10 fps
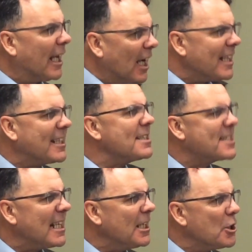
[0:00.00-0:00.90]
And I can
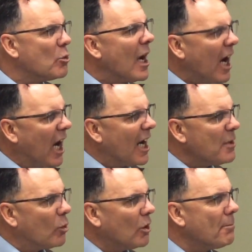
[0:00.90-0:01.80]
tell you, I
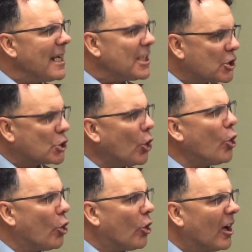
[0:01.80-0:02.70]
will make
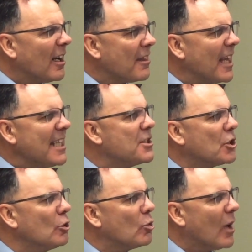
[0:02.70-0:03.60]
sure they
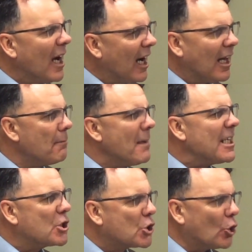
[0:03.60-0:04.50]
do. I'll make
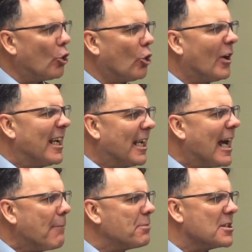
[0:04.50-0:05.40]
sure it
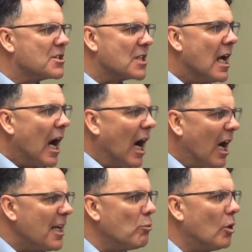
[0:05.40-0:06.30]
happens.
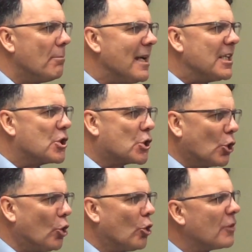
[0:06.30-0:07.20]
I will make
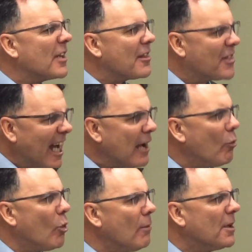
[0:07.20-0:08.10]
sure that that
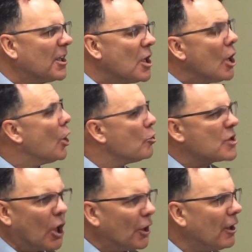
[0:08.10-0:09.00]
woman who's
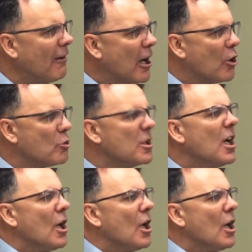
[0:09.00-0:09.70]
on her own,